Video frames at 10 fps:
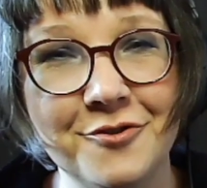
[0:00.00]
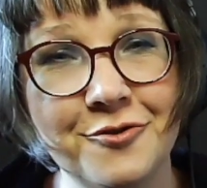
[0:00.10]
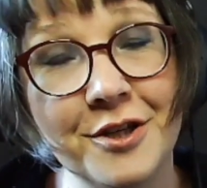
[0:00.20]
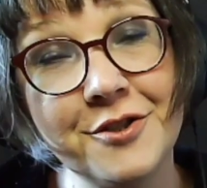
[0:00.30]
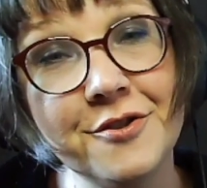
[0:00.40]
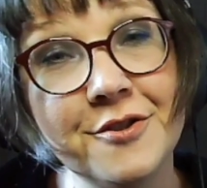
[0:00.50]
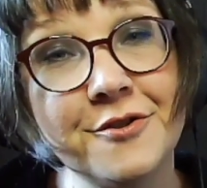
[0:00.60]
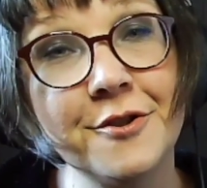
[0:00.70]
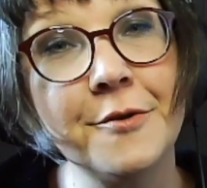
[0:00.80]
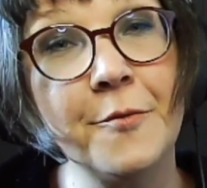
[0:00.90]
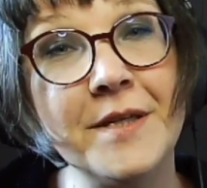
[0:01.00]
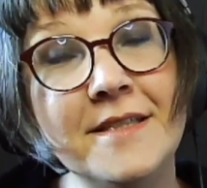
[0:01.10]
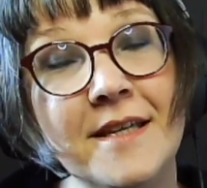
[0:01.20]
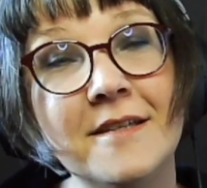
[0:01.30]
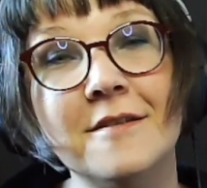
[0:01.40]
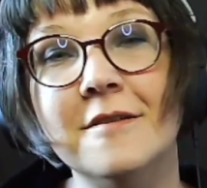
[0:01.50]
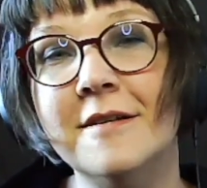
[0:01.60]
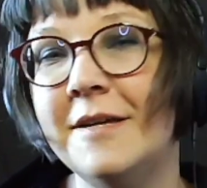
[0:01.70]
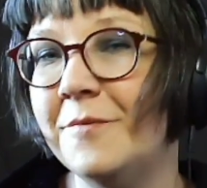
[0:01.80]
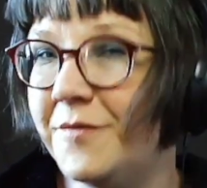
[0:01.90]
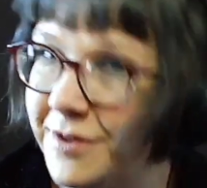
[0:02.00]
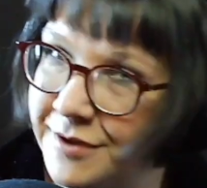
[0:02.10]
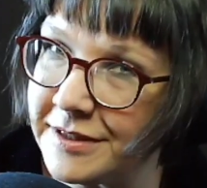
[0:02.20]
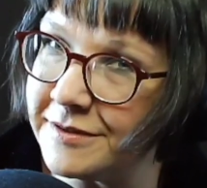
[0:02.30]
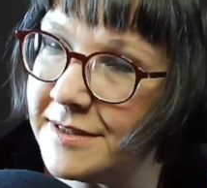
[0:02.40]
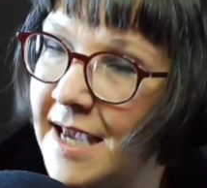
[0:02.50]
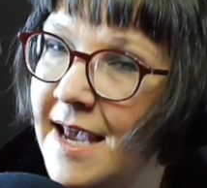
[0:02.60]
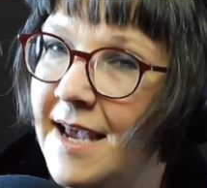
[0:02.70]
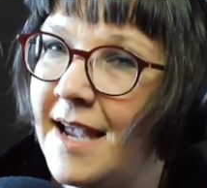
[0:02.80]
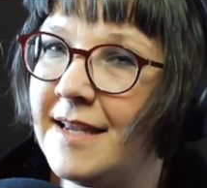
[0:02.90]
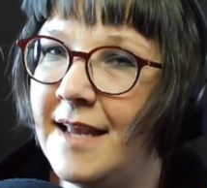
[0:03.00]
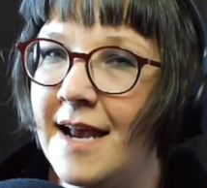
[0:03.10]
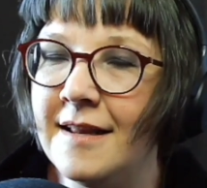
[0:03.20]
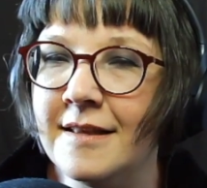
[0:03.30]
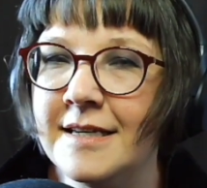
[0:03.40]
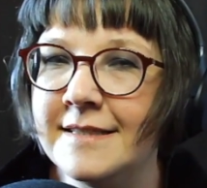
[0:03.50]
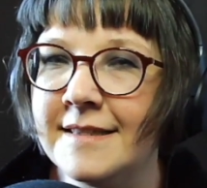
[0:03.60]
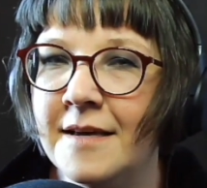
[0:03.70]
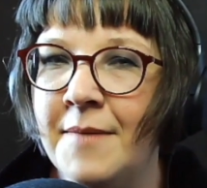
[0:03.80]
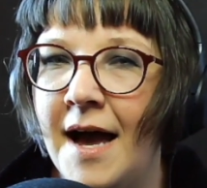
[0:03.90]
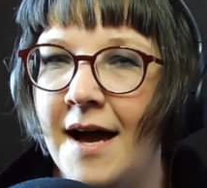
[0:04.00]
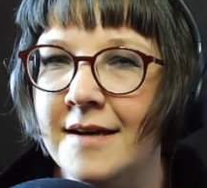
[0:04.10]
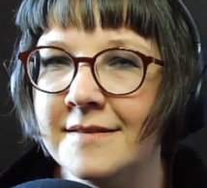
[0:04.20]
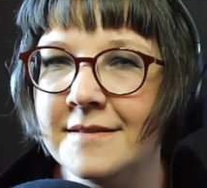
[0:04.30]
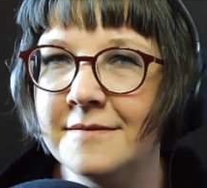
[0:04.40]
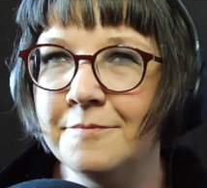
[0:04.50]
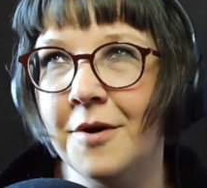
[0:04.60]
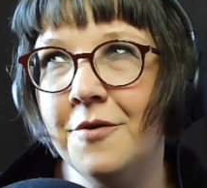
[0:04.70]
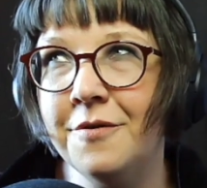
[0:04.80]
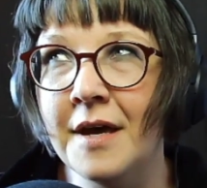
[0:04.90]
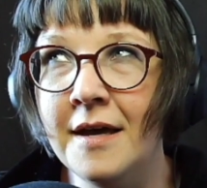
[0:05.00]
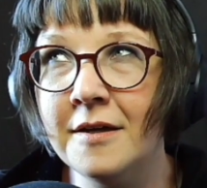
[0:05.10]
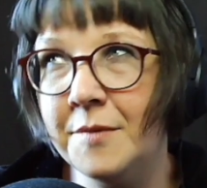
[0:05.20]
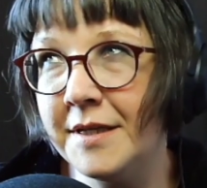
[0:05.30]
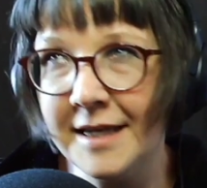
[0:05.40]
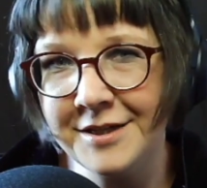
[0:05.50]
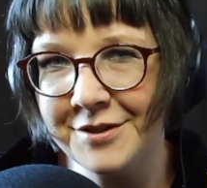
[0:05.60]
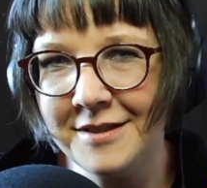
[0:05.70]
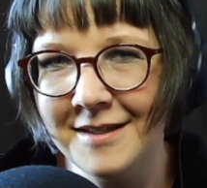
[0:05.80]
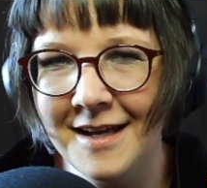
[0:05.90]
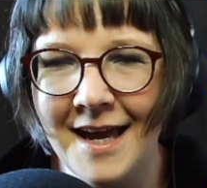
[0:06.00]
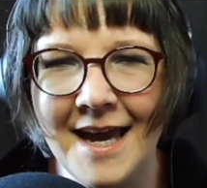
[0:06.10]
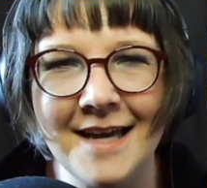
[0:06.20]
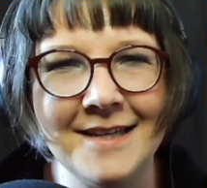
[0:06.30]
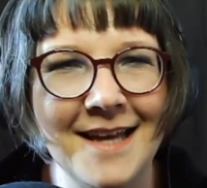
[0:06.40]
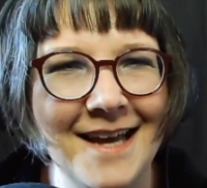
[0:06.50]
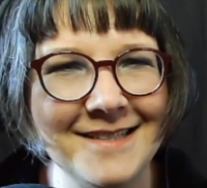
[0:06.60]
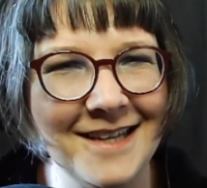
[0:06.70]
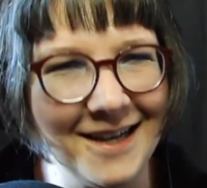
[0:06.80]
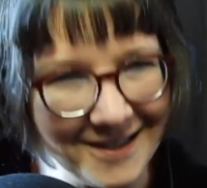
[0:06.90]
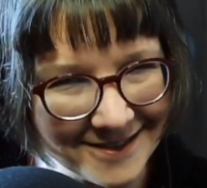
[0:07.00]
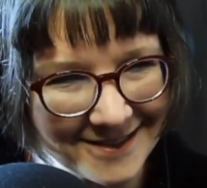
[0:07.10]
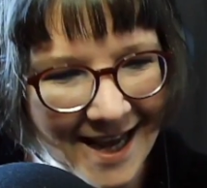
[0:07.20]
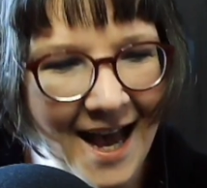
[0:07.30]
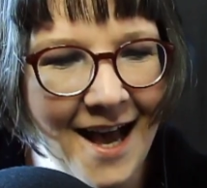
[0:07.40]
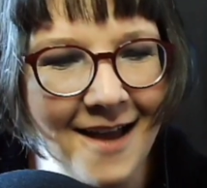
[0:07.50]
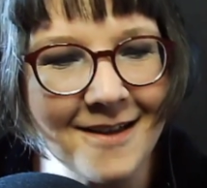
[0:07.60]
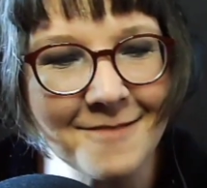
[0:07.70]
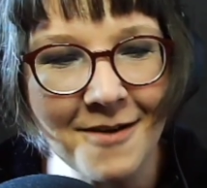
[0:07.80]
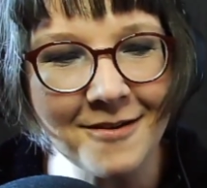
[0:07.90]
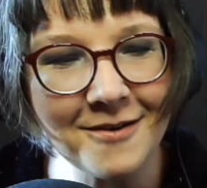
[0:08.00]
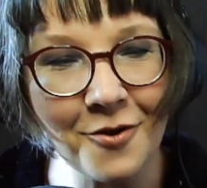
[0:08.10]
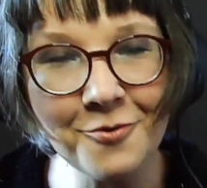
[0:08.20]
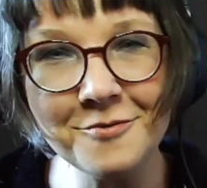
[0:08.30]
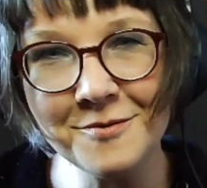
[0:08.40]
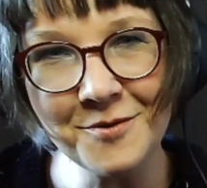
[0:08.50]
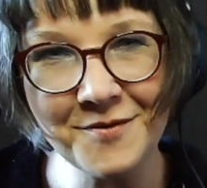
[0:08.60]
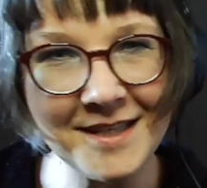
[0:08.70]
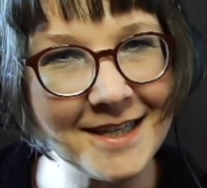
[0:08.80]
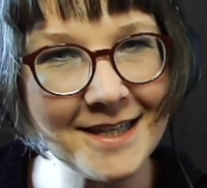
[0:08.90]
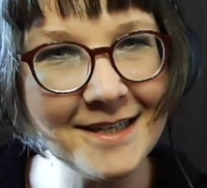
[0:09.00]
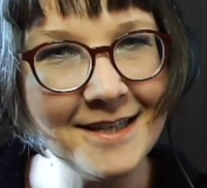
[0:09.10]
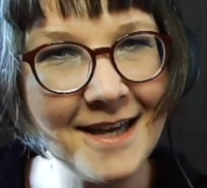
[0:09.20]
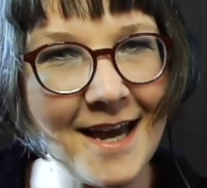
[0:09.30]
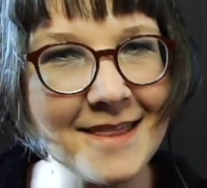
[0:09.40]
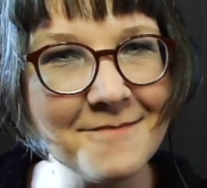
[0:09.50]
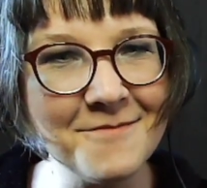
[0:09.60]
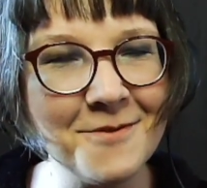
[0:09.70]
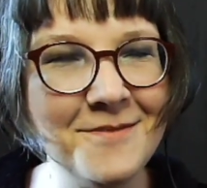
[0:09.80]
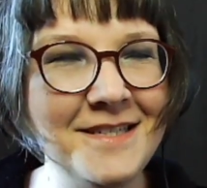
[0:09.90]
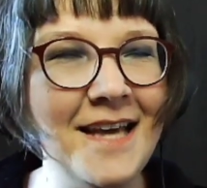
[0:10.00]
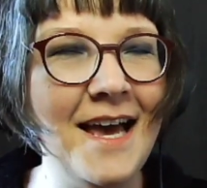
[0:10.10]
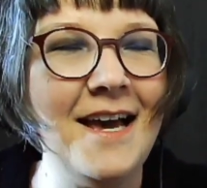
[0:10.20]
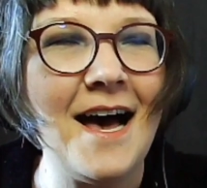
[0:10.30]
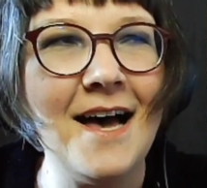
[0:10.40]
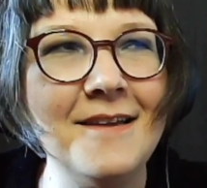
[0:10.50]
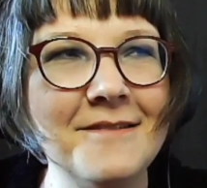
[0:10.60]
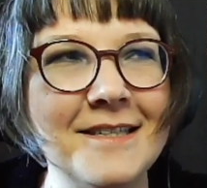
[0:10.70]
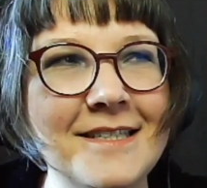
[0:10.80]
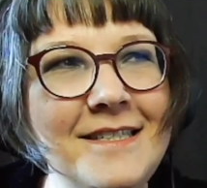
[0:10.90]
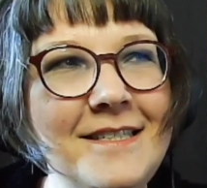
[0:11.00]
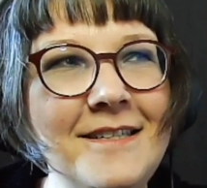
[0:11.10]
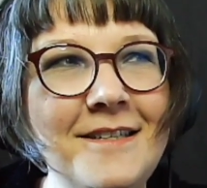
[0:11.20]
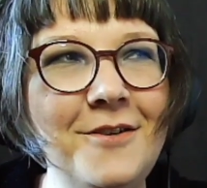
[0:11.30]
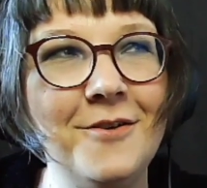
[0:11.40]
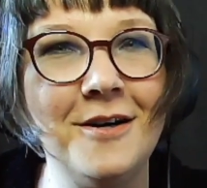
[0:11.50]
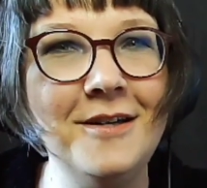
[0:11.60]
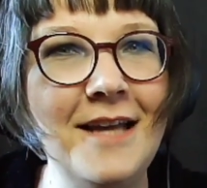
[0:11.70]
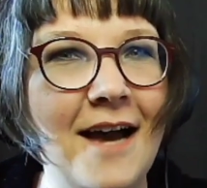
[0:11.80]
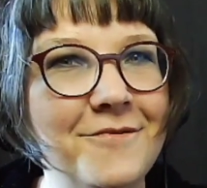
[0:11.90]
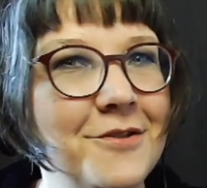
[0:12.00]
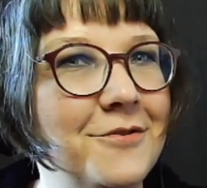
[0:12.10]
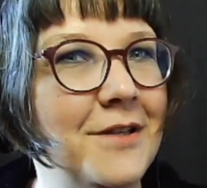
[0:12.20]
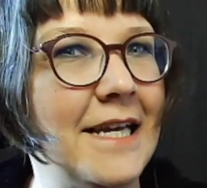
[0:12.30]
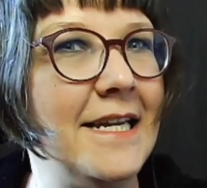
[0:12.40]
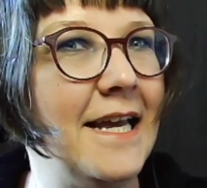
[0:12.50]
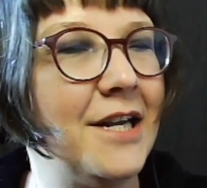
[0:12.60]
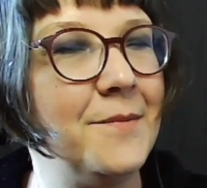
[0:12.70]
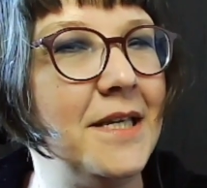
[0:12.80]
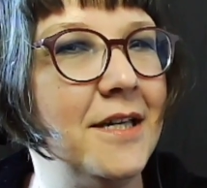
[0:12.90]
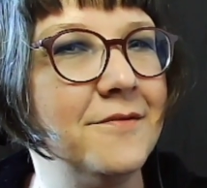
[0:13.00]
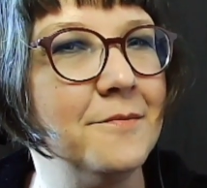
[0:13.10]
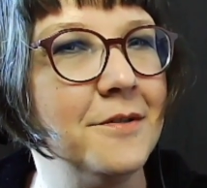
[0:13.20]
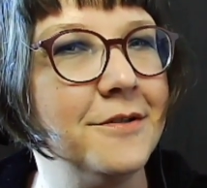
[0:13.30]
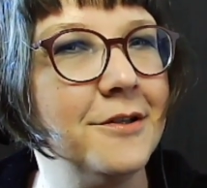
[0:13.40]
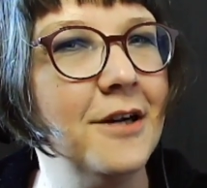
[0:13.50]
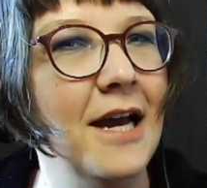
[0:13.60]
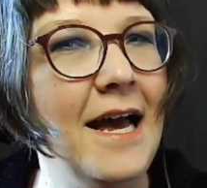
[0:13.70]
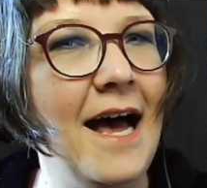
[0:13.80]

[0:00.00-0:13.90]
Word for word: or Treasure, the show where we take a look at movie trailers and analyze them as both communication and as art. I am on an old movie kick at the moment. I am going to continue on after doing Anatomy of a Murder.